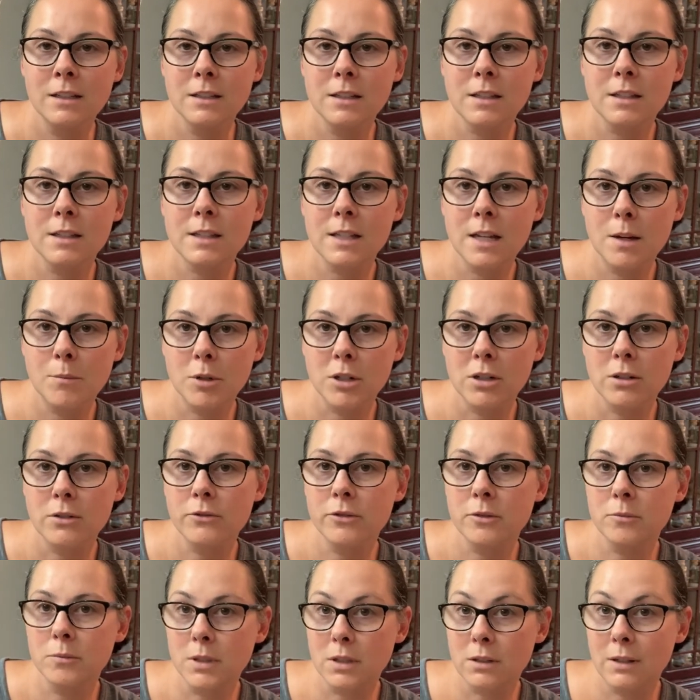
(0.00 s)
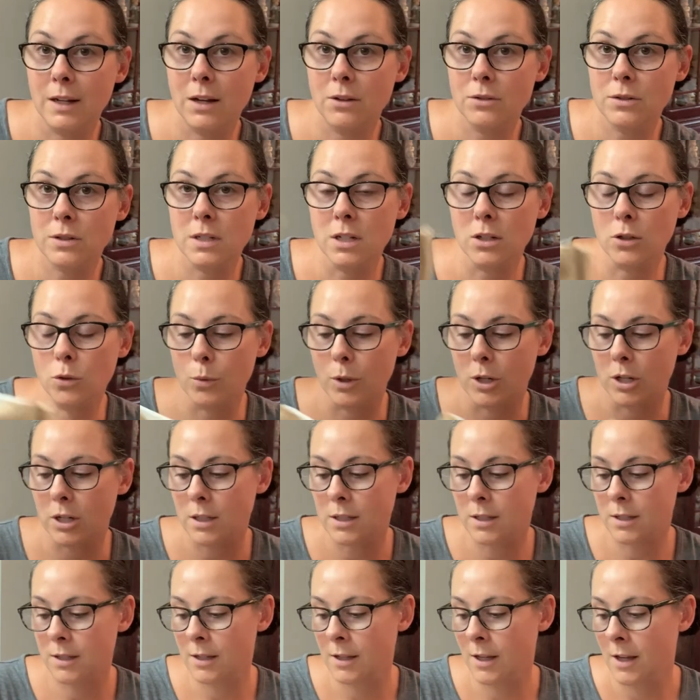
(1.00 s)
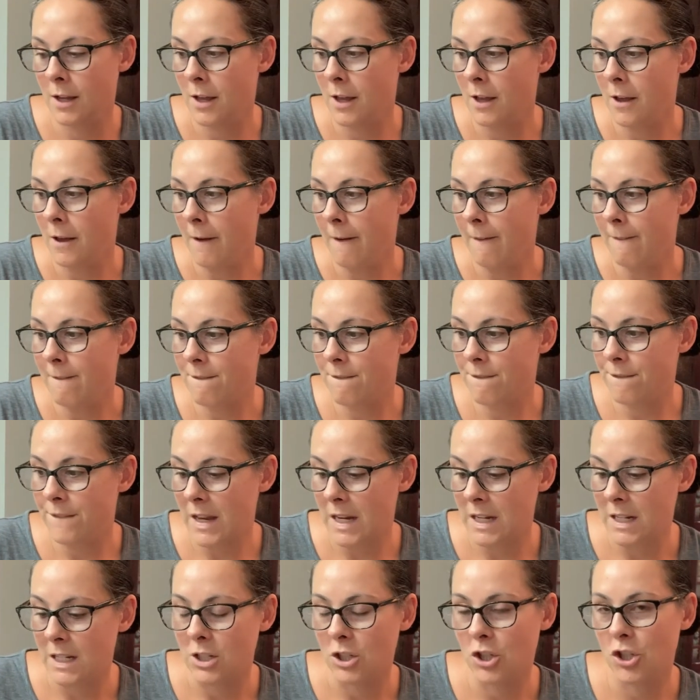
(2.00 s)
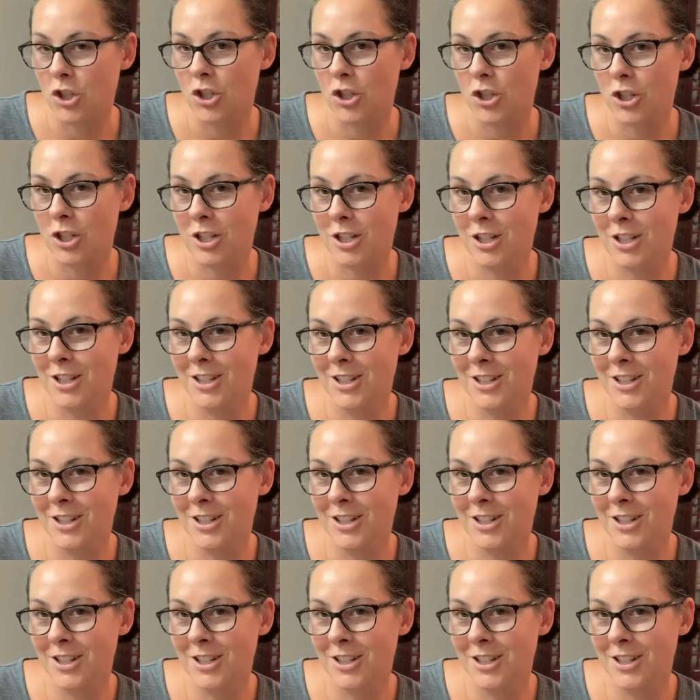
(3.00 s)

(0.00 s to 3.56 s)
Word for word: Summer from Little House Needleworks finished,